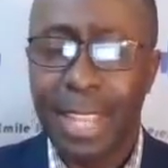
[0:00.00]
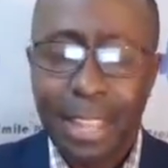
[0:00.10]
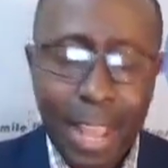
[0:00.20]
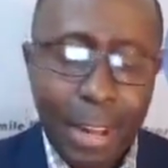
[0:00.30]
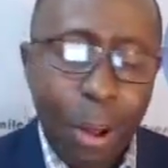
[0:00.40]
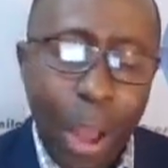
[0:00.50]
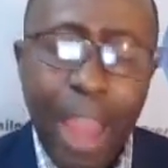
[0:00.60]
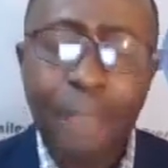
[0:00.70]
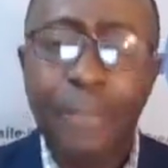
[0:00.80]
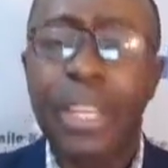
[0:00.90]
that not
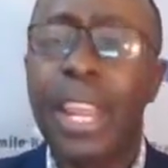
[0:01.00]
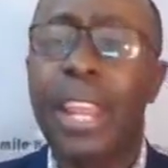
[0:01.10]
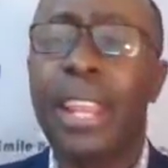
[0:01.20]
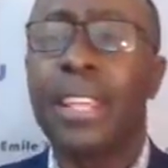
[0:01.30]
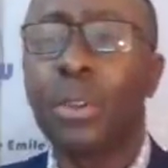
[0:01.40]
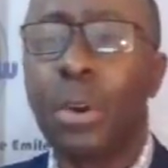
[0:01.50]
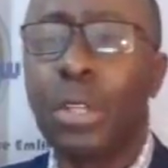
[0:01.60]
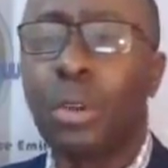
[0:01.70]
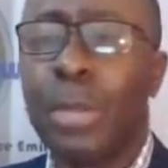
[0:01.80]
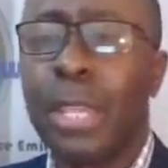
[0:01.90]
every day is going
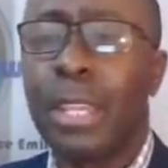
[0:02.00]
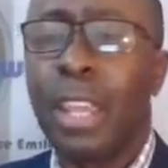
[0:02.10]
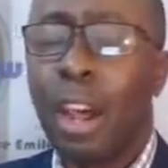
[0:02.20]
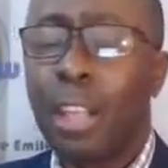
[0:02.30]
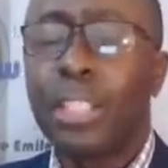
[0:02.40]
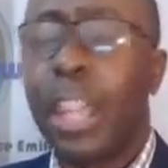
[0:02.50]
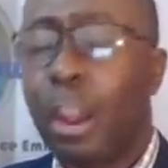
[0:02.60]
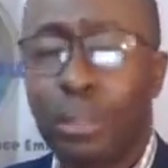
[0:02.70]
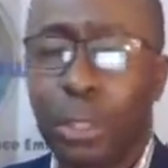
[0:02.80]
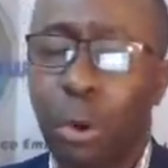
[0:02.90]
to be a day
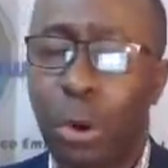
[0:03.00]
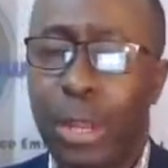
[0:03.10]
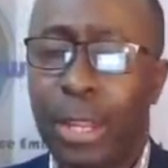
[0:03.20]
of joy.